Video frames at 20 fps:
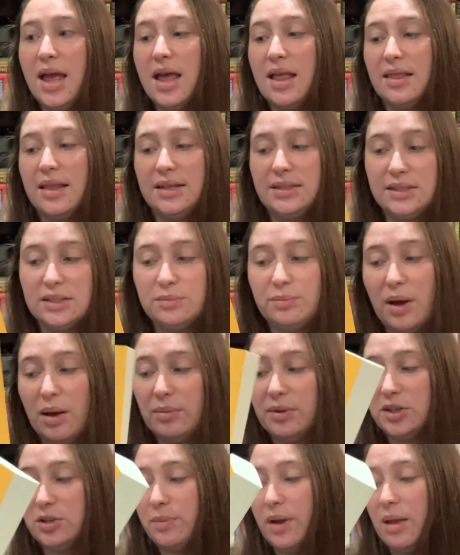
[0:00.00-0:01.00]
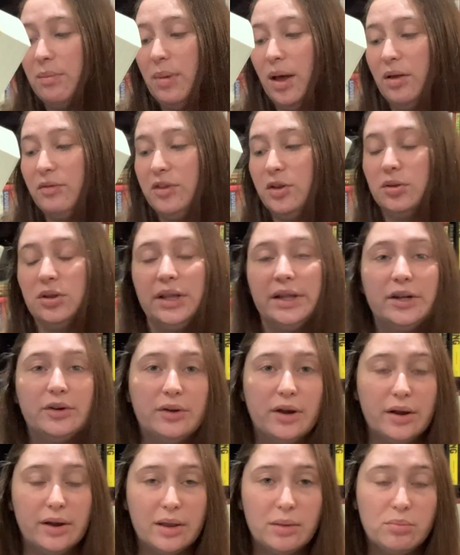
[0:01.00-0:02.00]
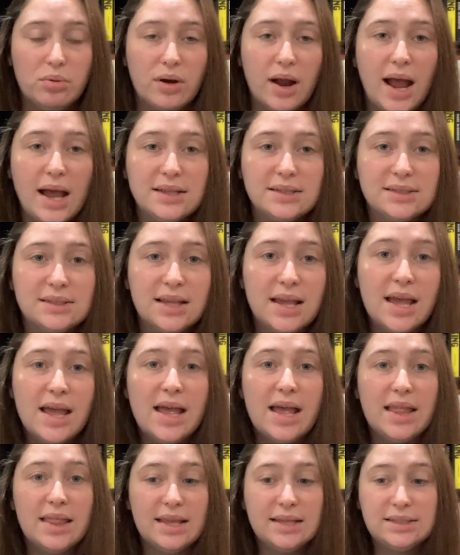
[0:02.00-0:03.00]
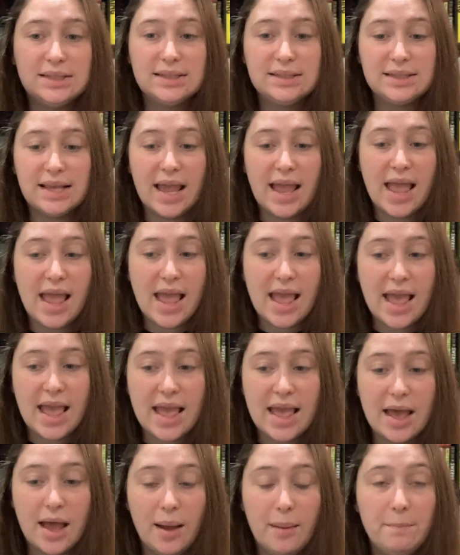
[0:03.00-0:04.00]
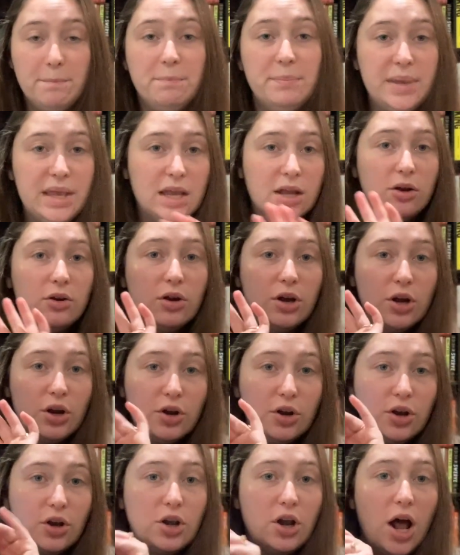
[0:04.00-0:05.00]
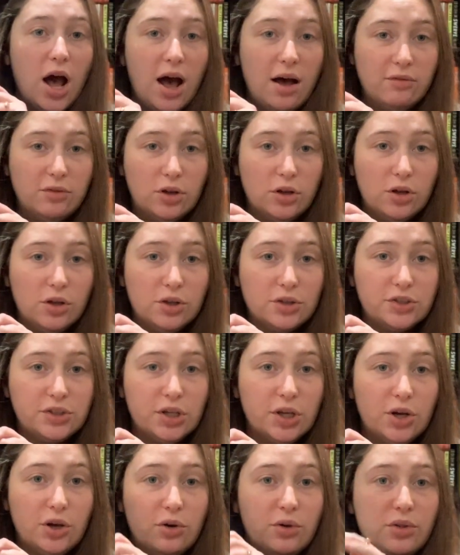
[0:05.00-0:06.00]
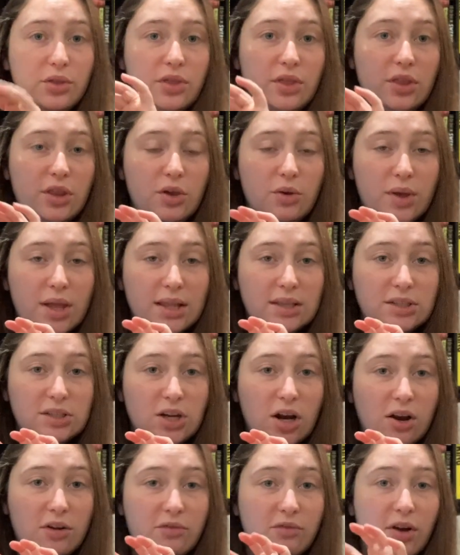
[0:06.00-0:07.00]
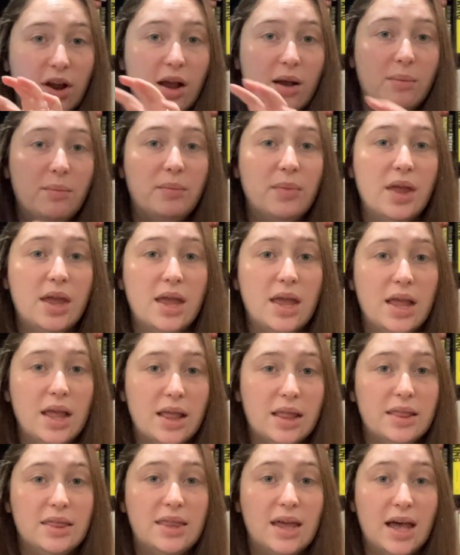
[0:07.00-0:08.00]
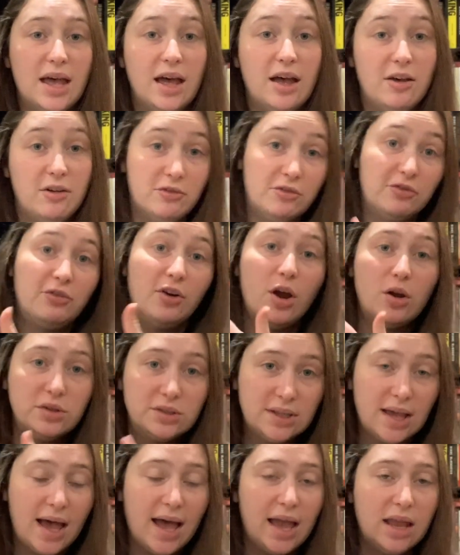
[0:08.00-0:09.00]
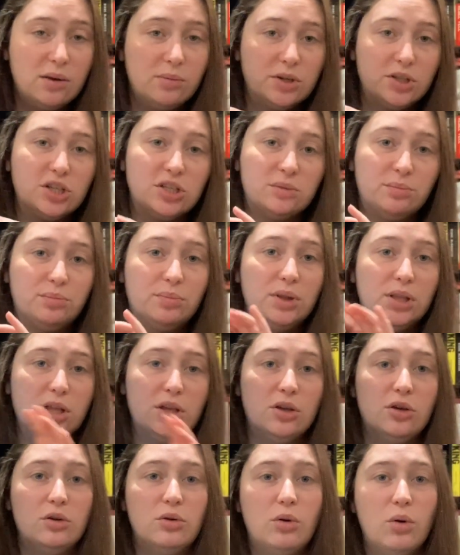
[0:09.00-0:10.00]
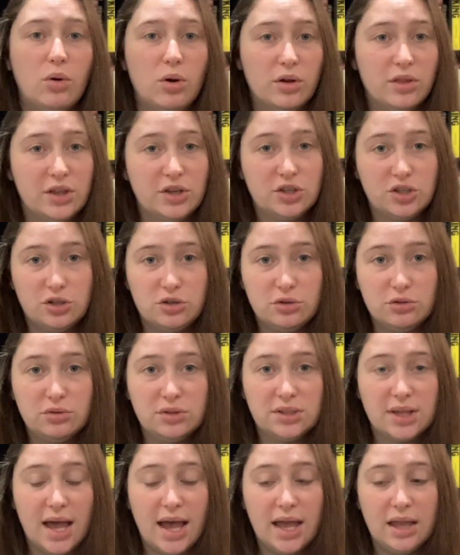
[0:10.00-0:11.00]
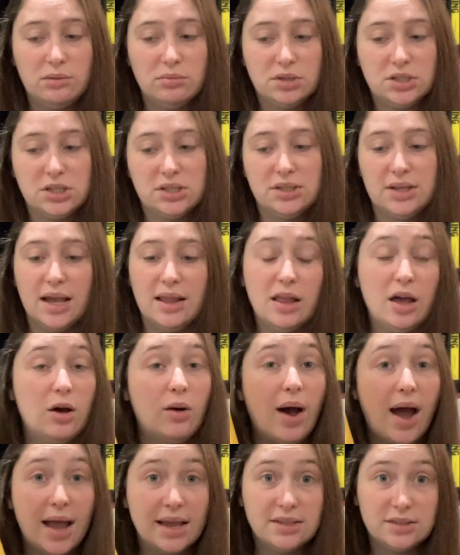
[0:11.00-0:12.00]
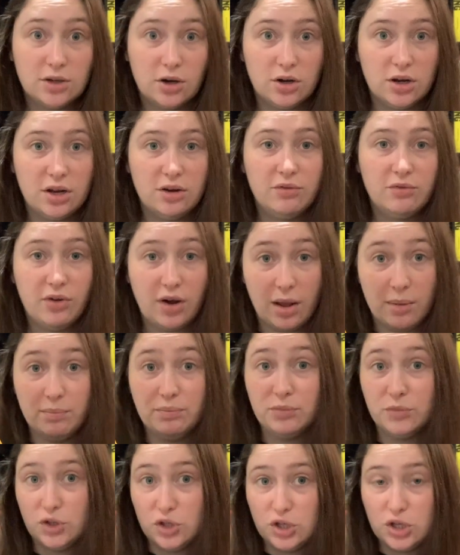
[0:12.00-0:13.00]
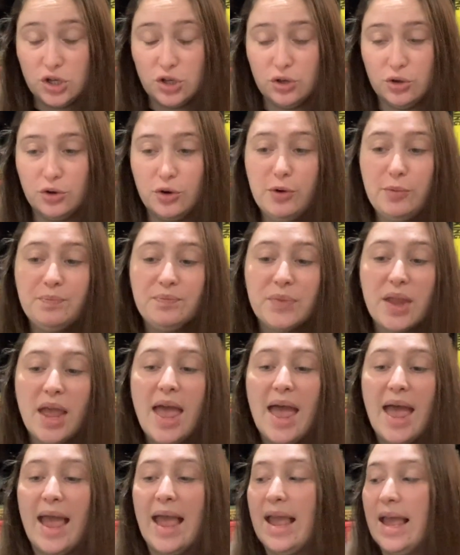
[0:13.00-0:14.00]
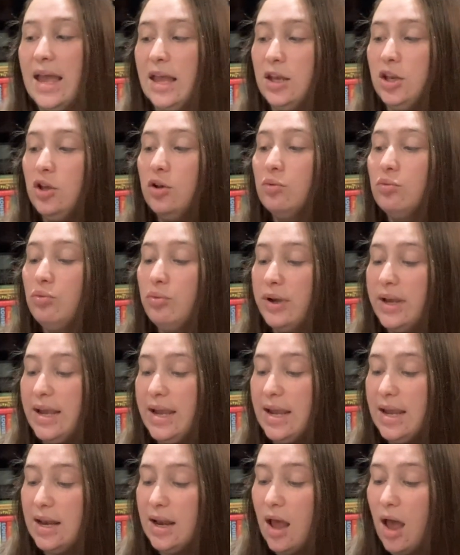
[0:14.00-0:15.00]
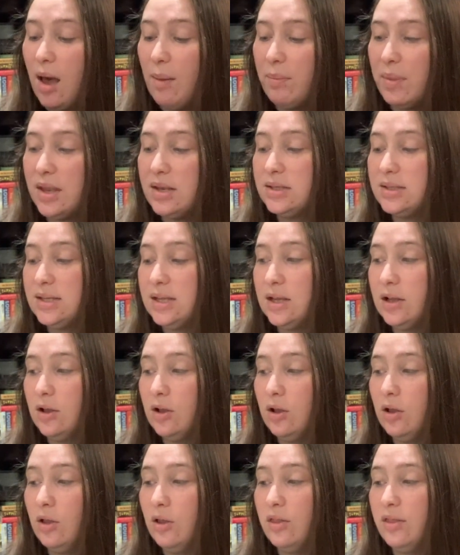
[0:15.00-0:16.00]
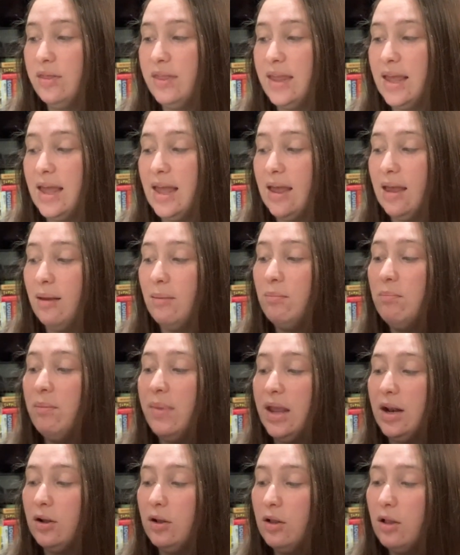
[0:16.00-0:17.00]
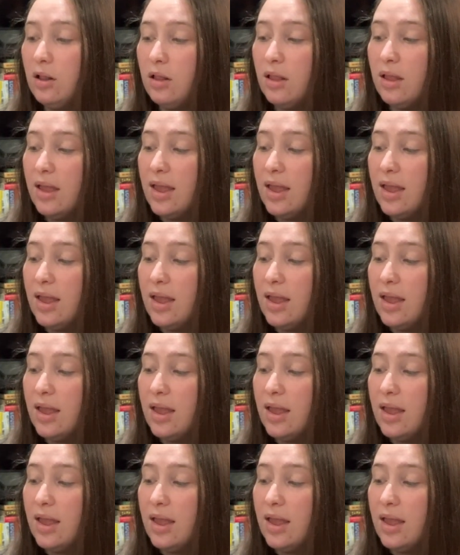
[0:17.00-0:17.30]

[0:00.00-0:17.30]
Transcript: This is published by Bellevue Literary Press. This is a mirrored novel, so you can start from the Fro side, which is blue, or the To side, which is yellow. I started from To, and you read up until the middle,